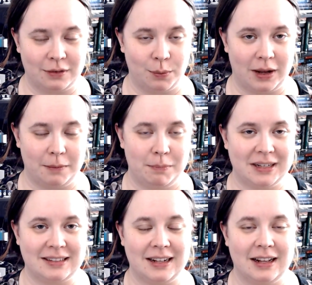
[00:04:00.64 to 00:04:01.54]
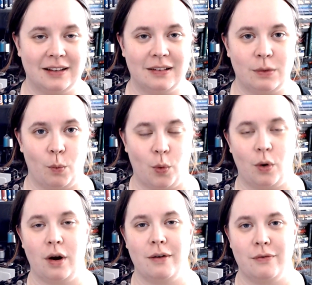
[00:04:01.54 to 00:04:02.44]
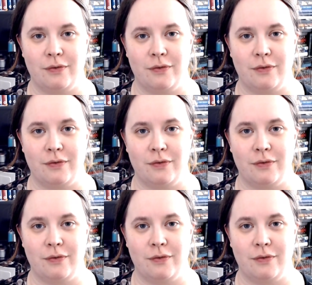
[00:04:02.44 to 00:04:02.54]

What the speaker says: when pestilence, war,